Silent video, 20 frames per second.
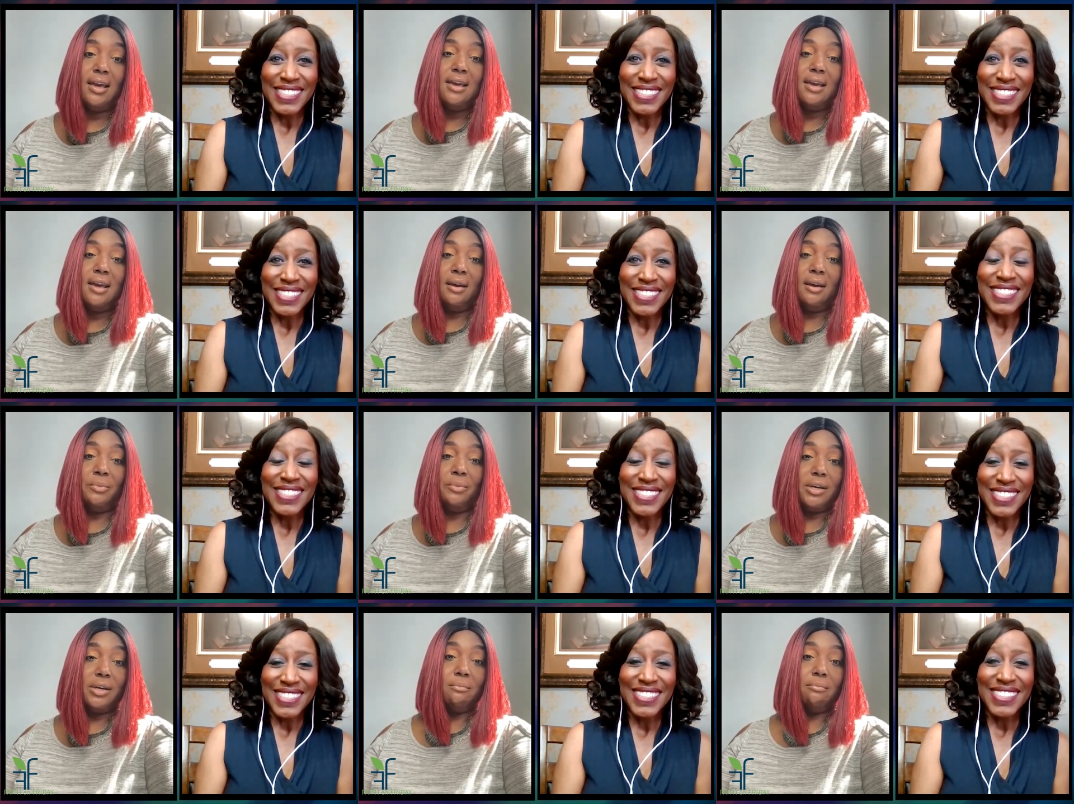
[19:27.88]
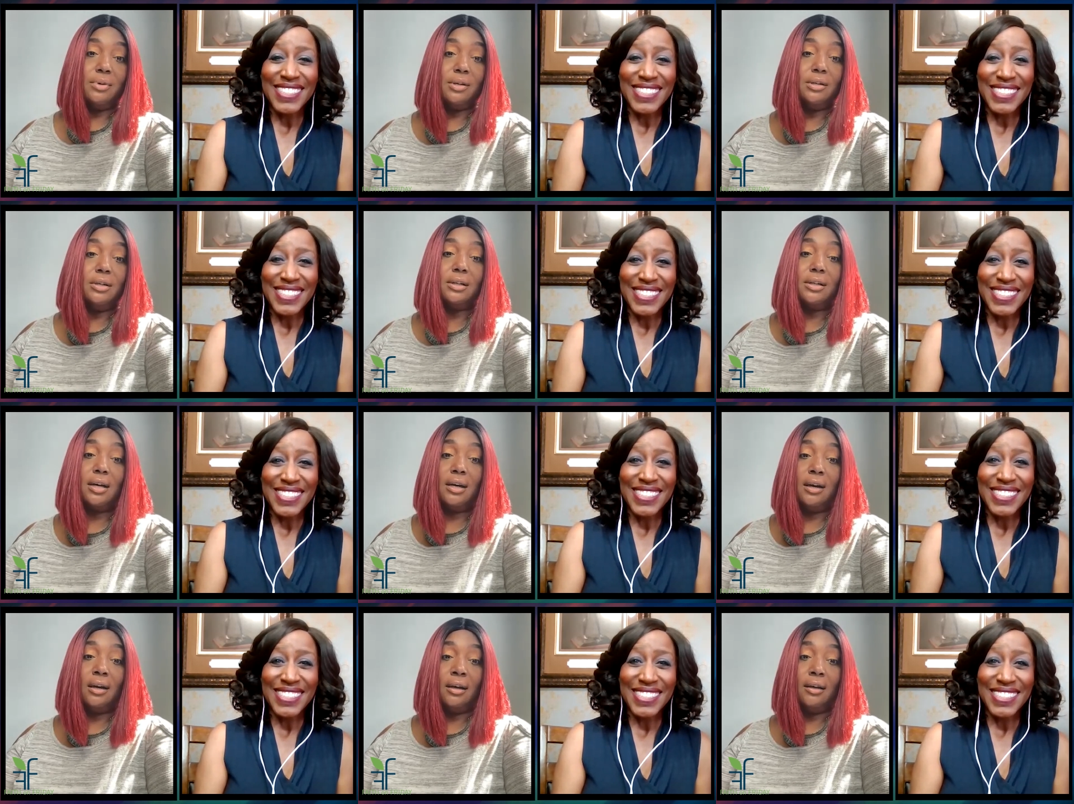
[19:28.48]
Speaker 1: And we can book
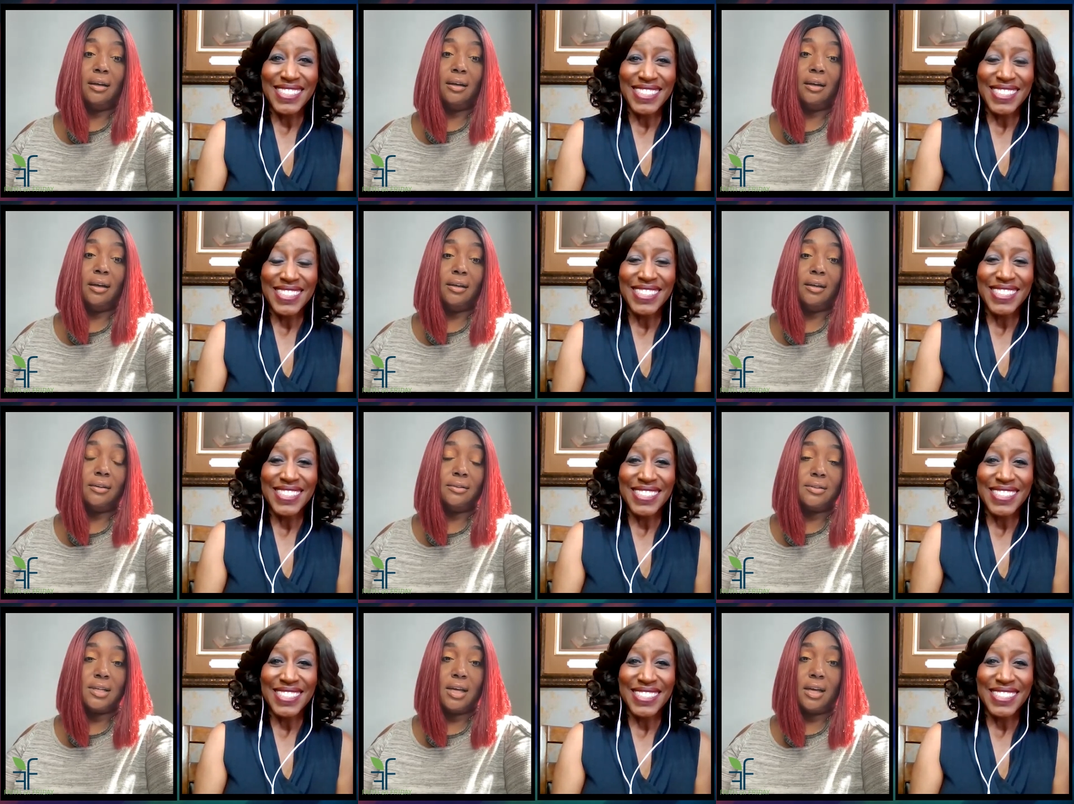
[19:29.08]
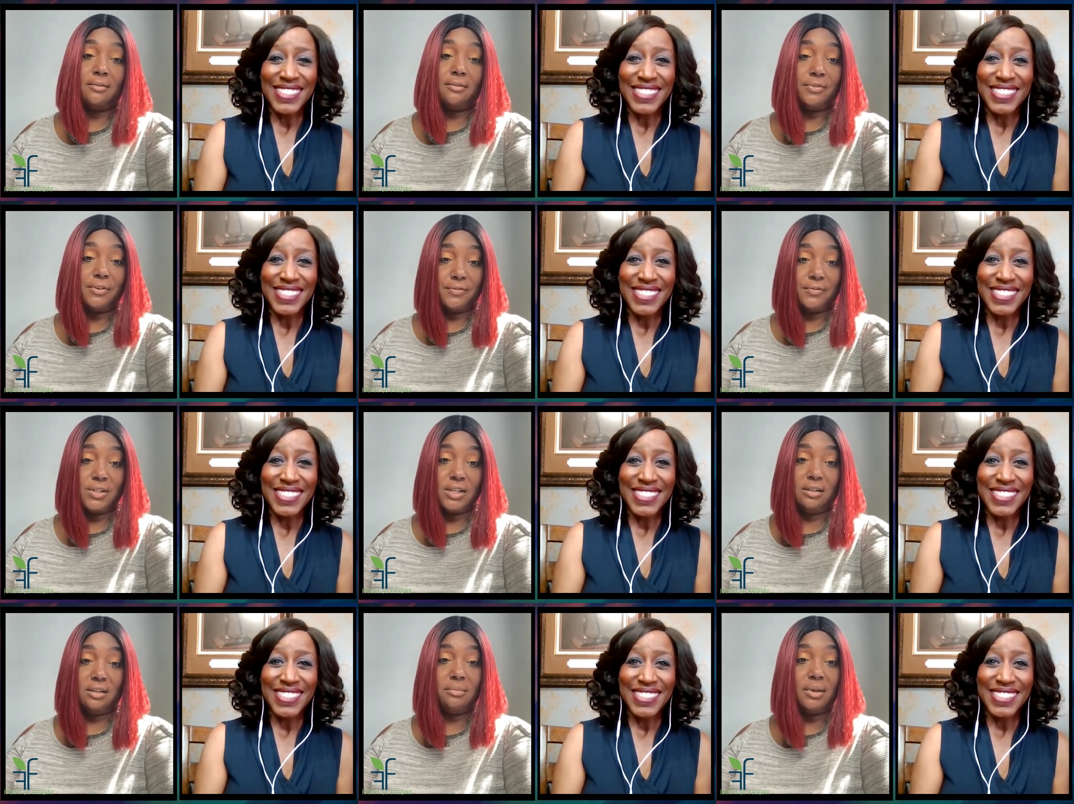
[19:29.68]
a ten,
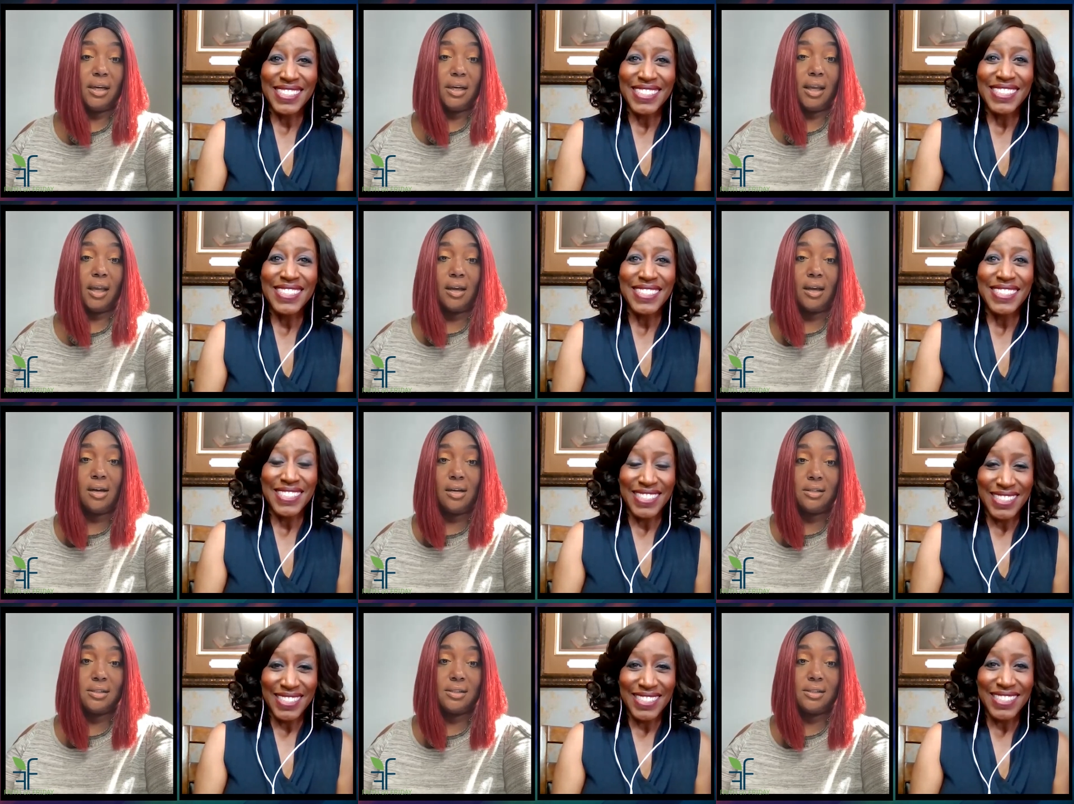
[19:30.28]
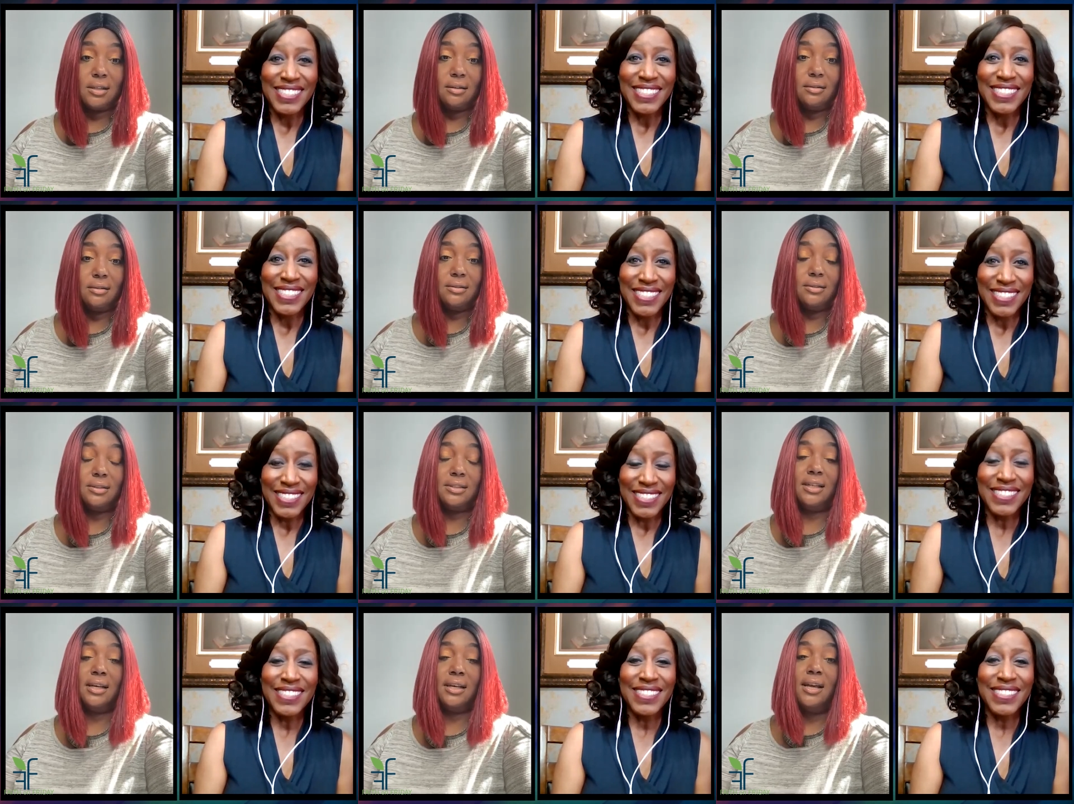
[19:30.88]
fifteen minute consult
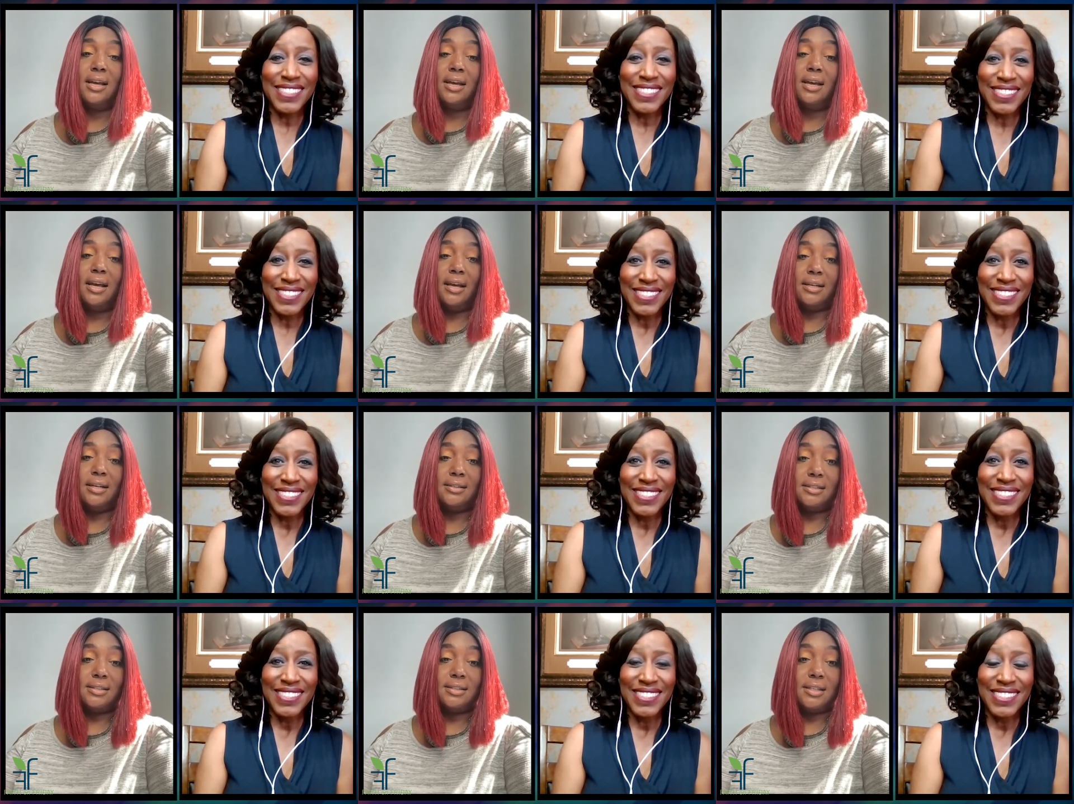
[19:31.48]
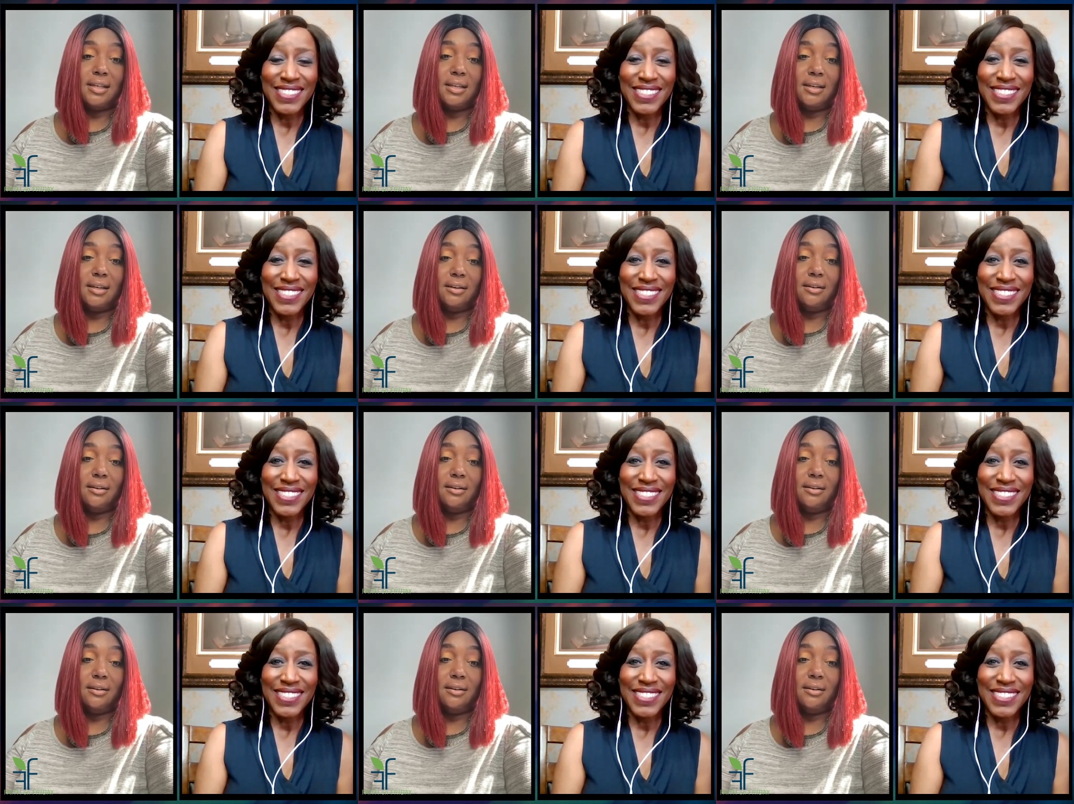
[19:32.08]
mm-hmm. and see,